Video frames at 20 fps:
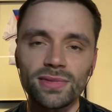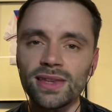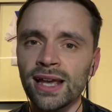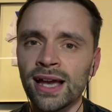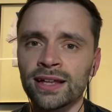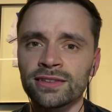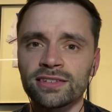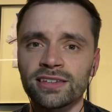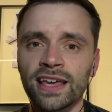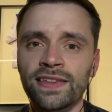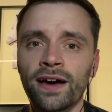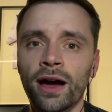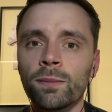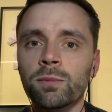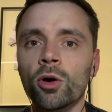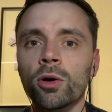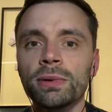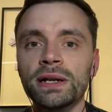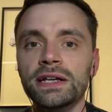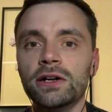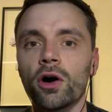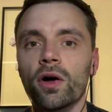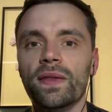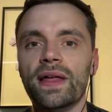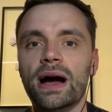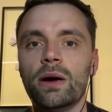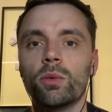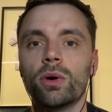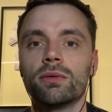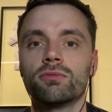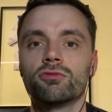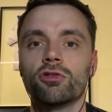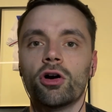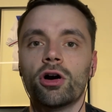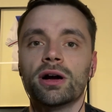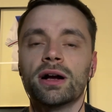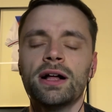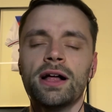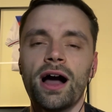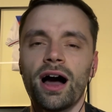and say that I probably got that one
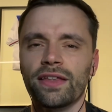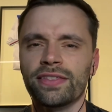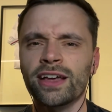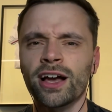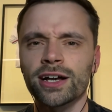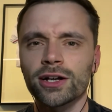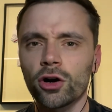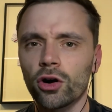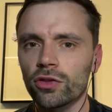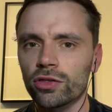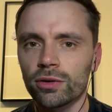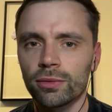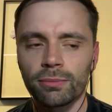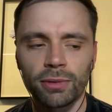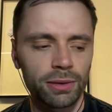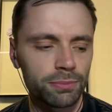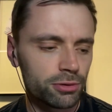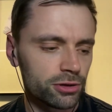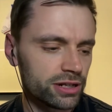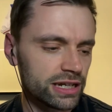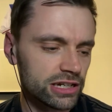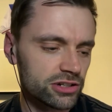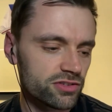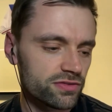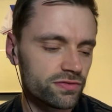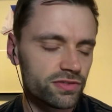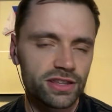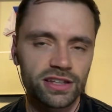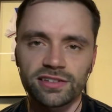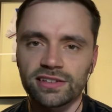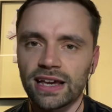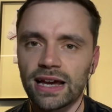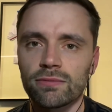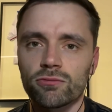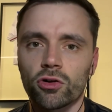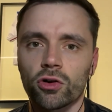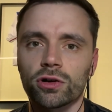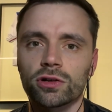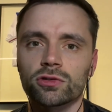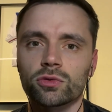wrong. I think I got my prediction for this
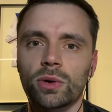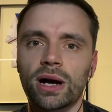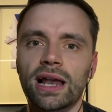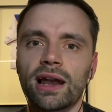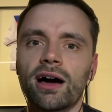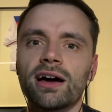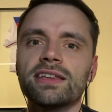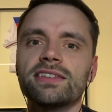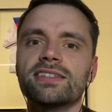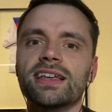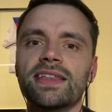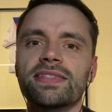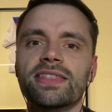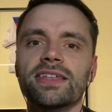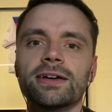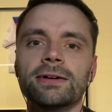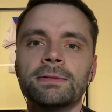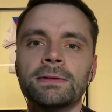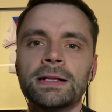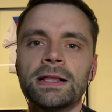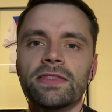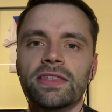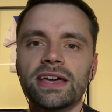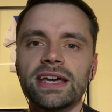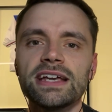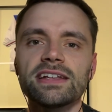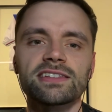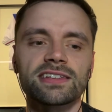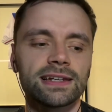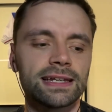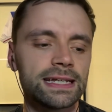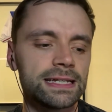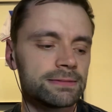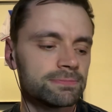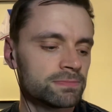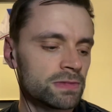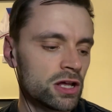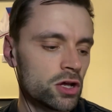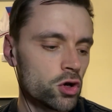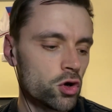game wrong as well. I said that Italy
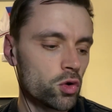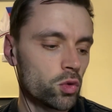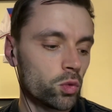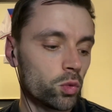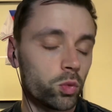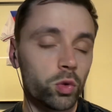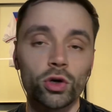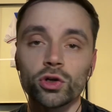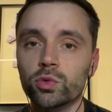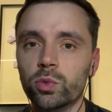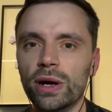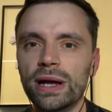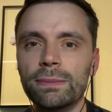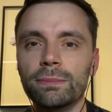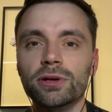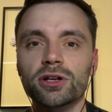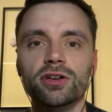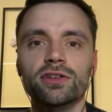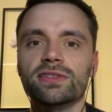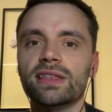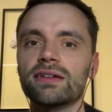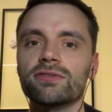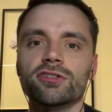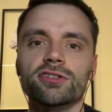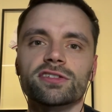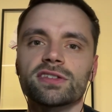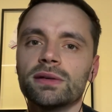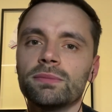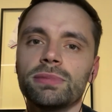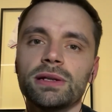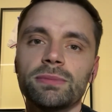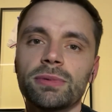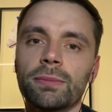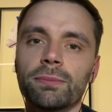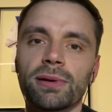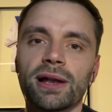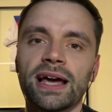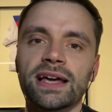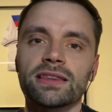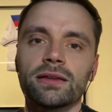would win because they've just simply
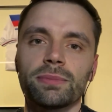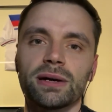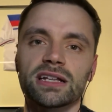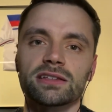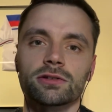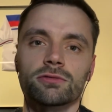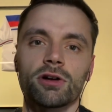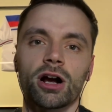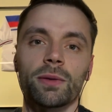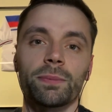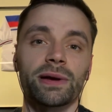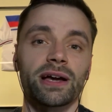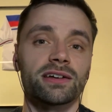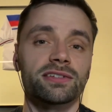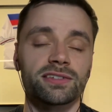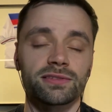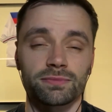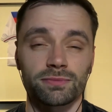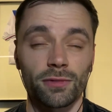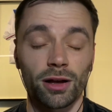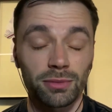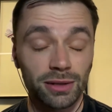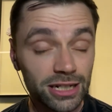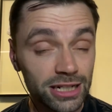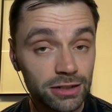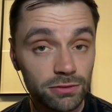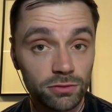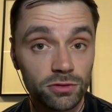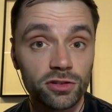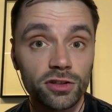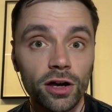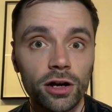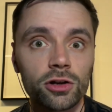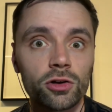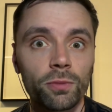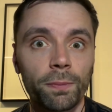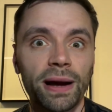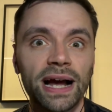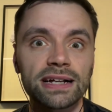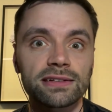been playing the better rugby. I'm going to
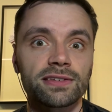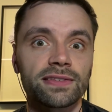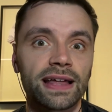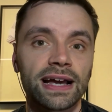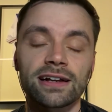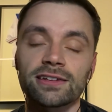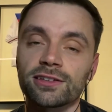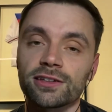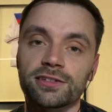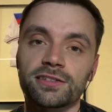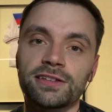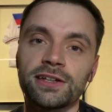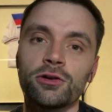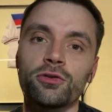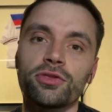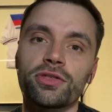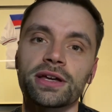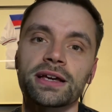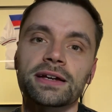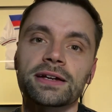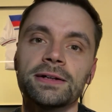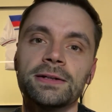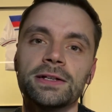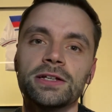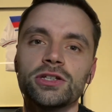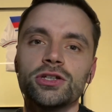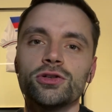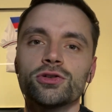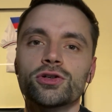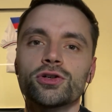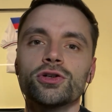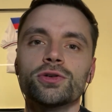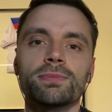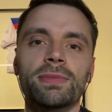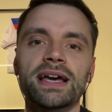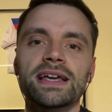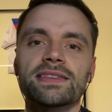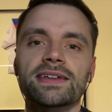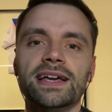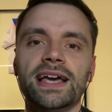circle back to that because I still think you could
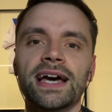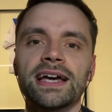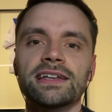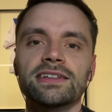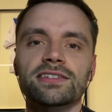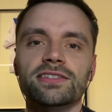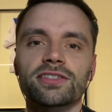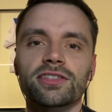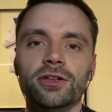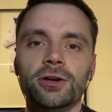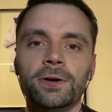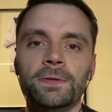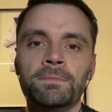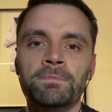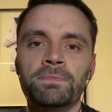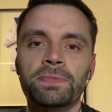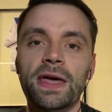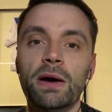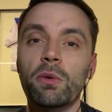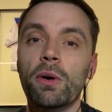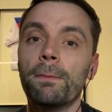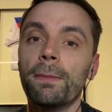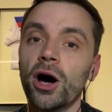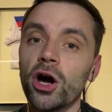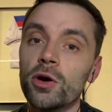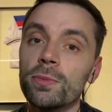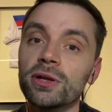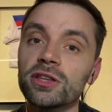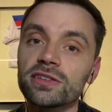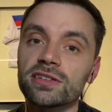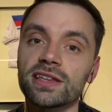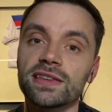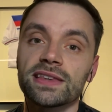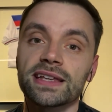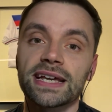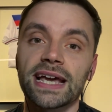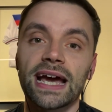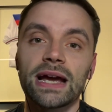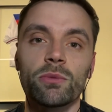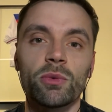make the case that there were moments in
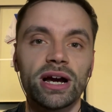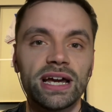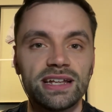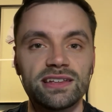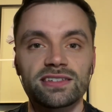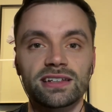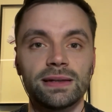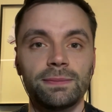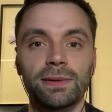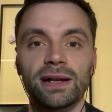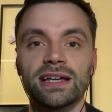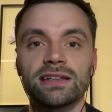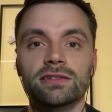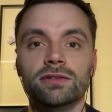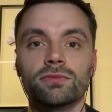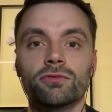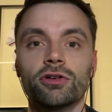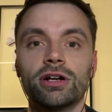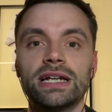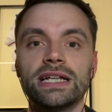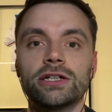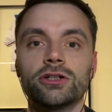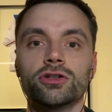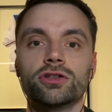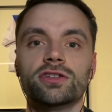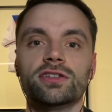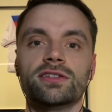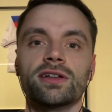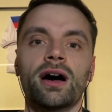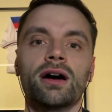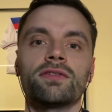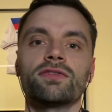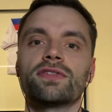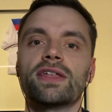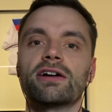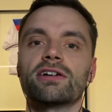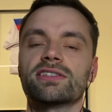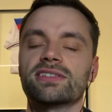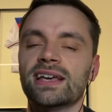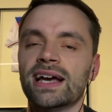the game where Italy played some really good stuff.
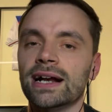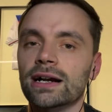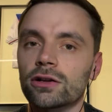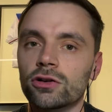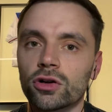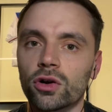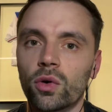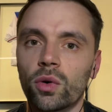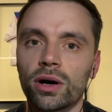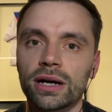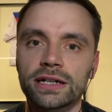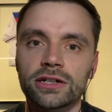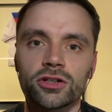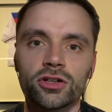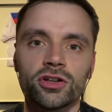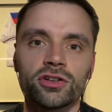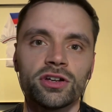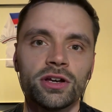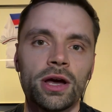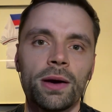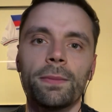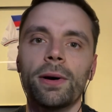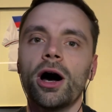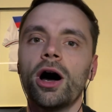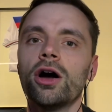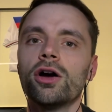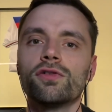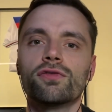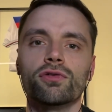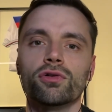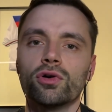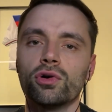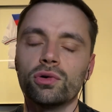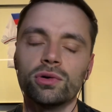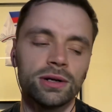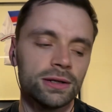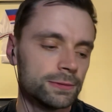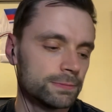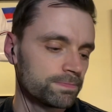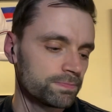Their attack looked quite good, but
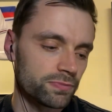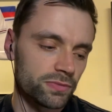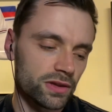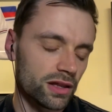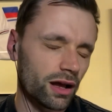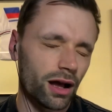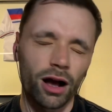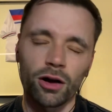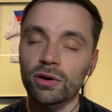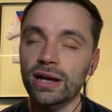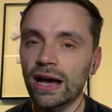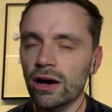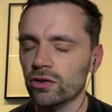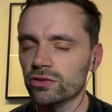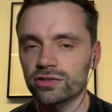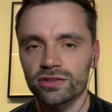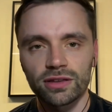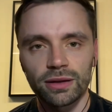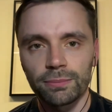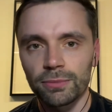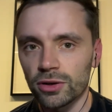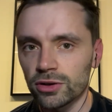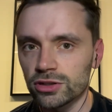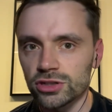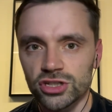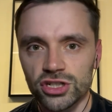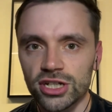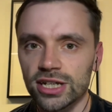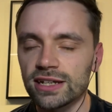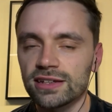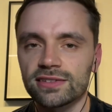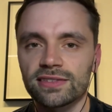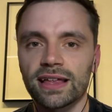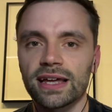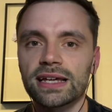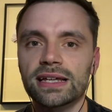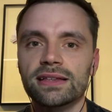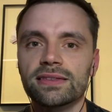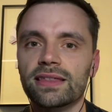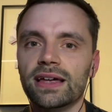overall, I'll get onto them, but geez,
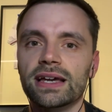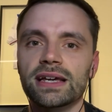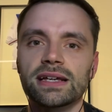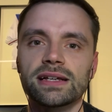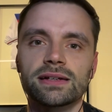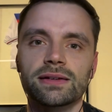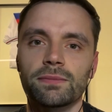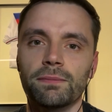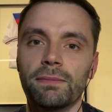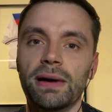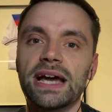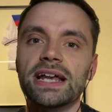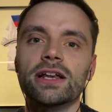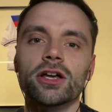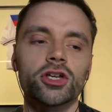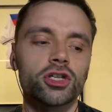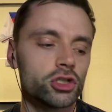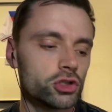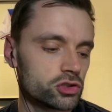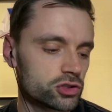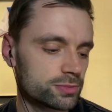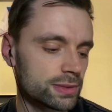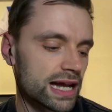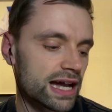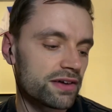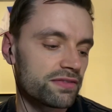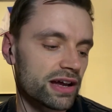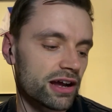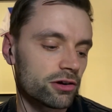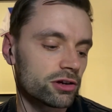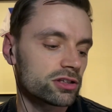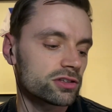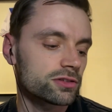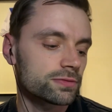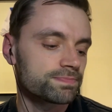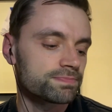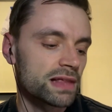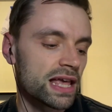they made a huge amount of errors.